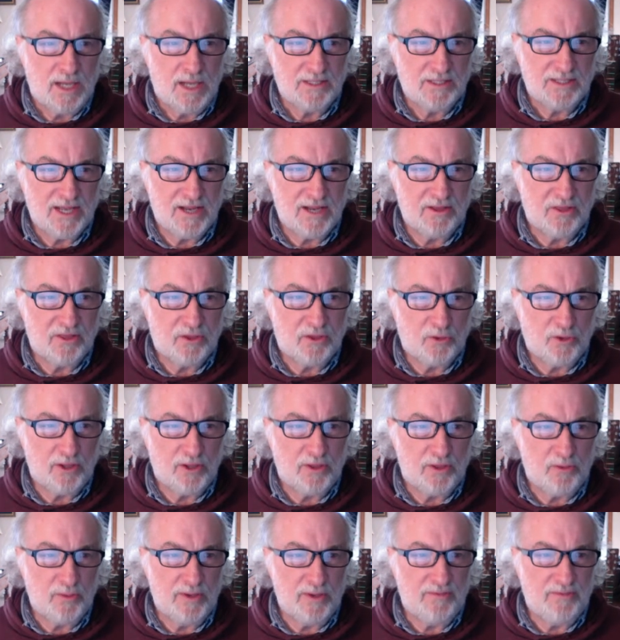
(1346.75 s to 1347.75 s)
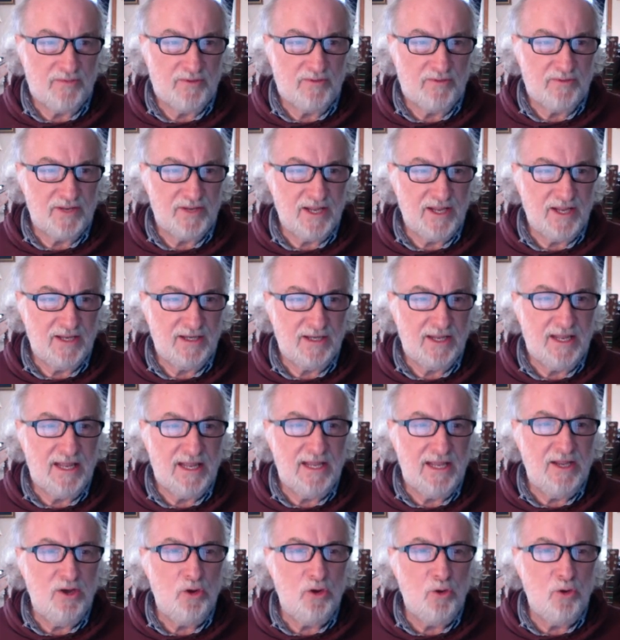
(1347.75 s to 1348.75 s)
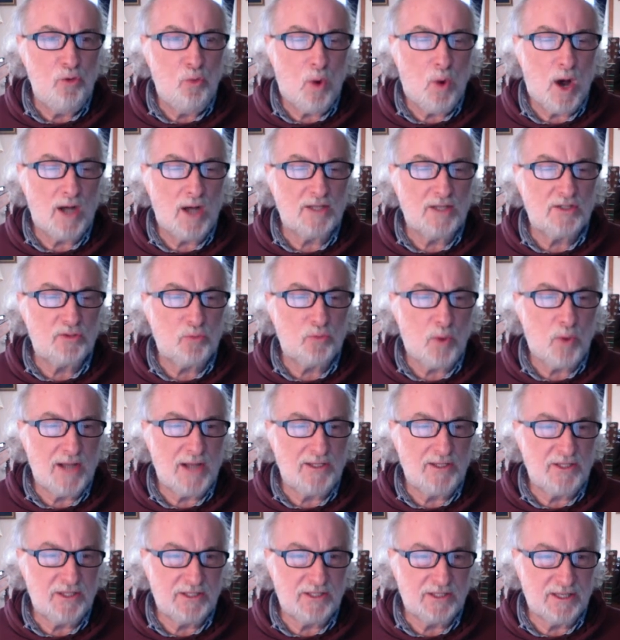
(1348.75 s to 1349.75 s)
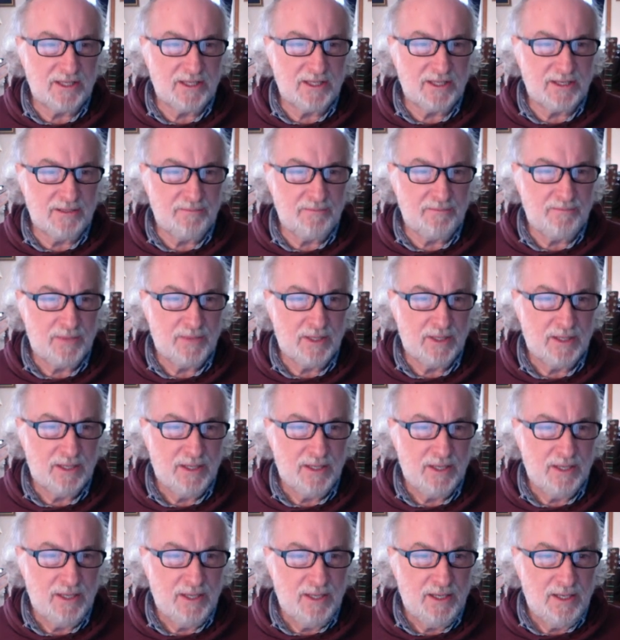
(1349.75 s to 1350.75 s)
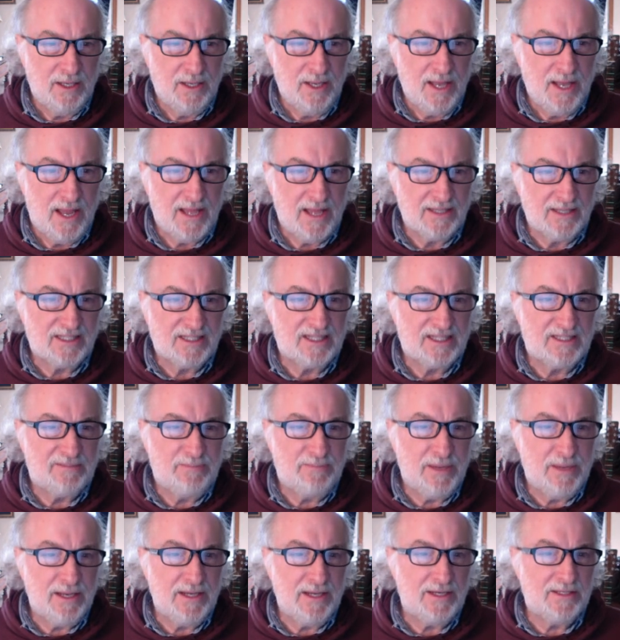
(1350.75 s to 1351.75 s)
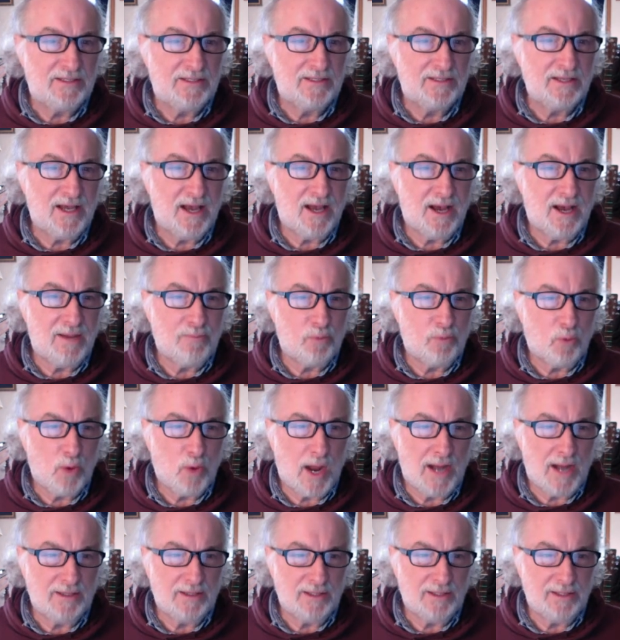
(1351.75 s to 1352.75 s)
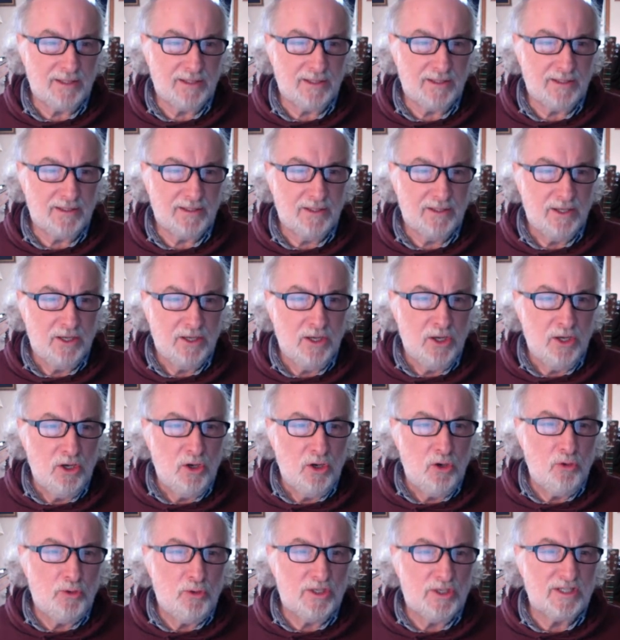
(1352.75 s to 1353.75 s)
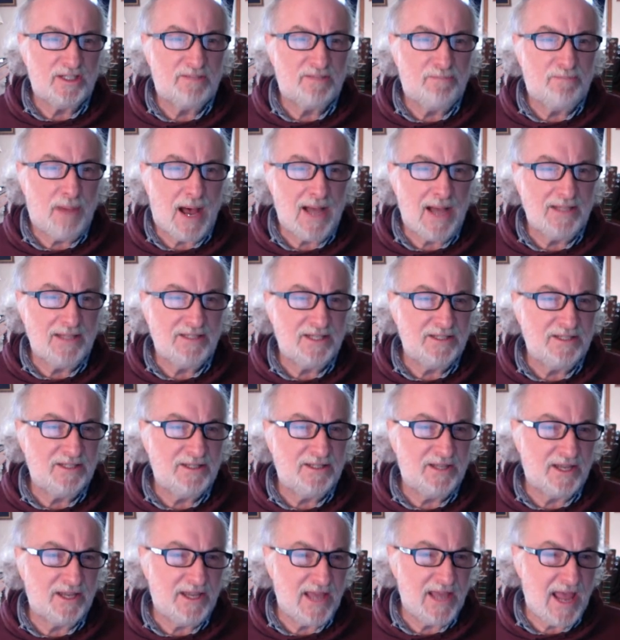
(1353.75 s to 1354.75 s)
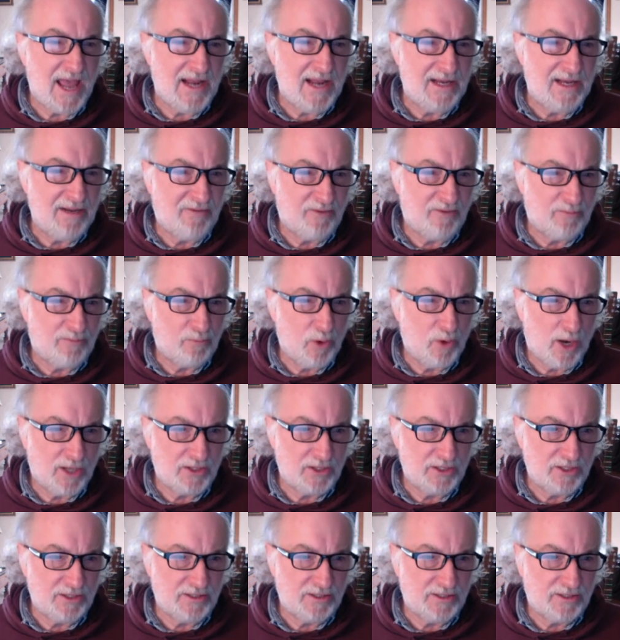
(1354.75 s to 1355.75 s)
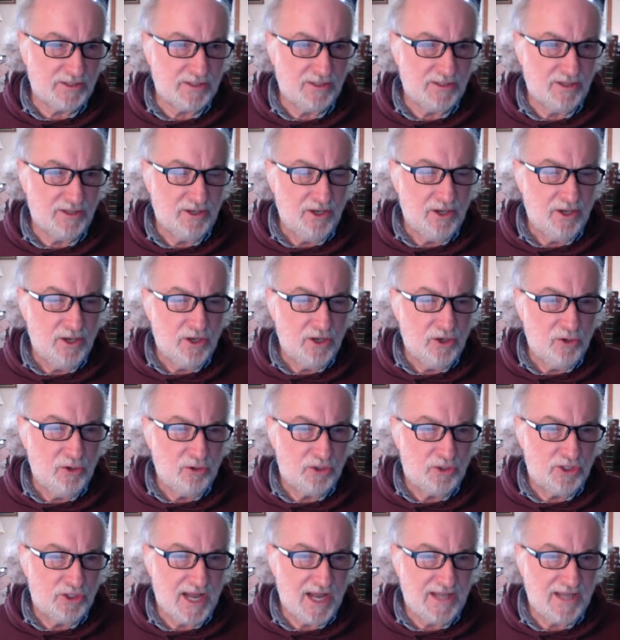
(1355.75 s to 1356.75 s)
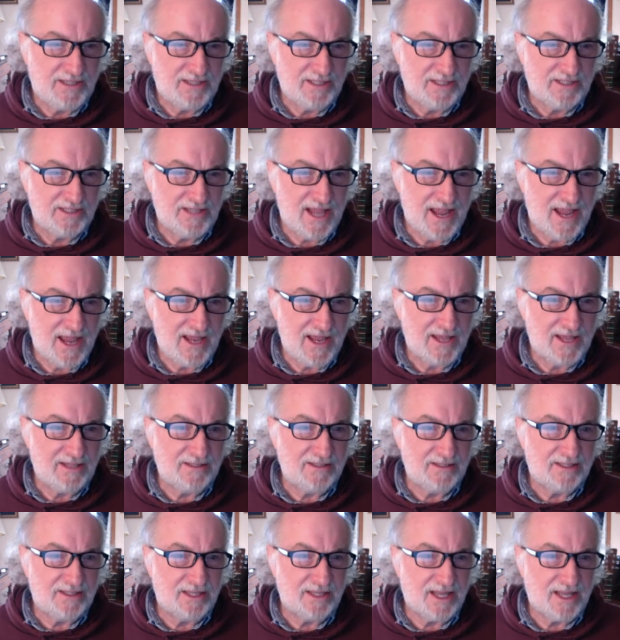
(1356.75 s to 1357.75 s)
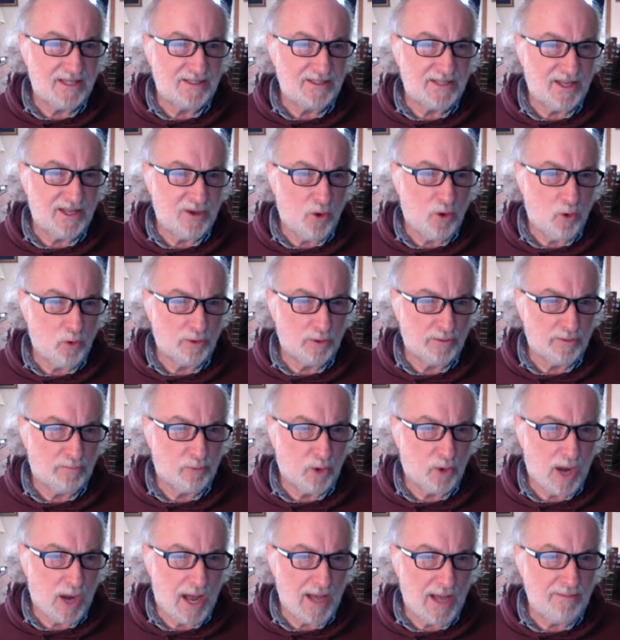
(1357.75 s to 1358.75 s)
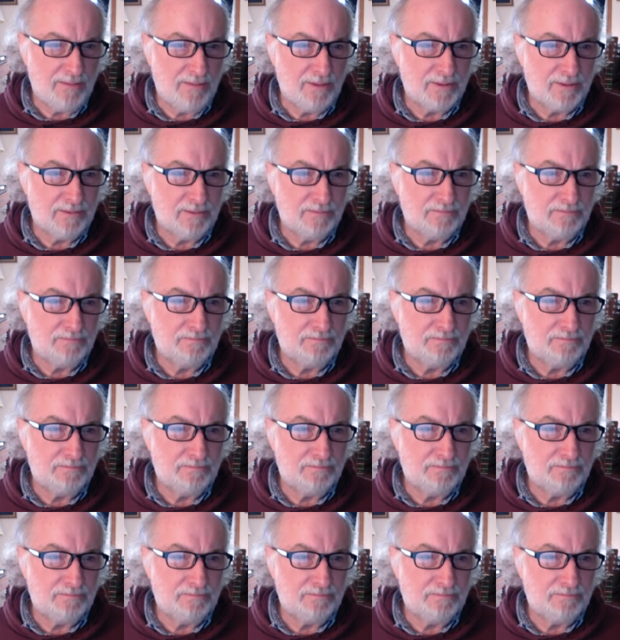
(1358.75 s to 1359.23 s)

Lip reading: Isaiah 33:15. He who walks righteously and speaks uprightly, who despises the gain of oppressions, who shakes his hands lest they hold a bribe,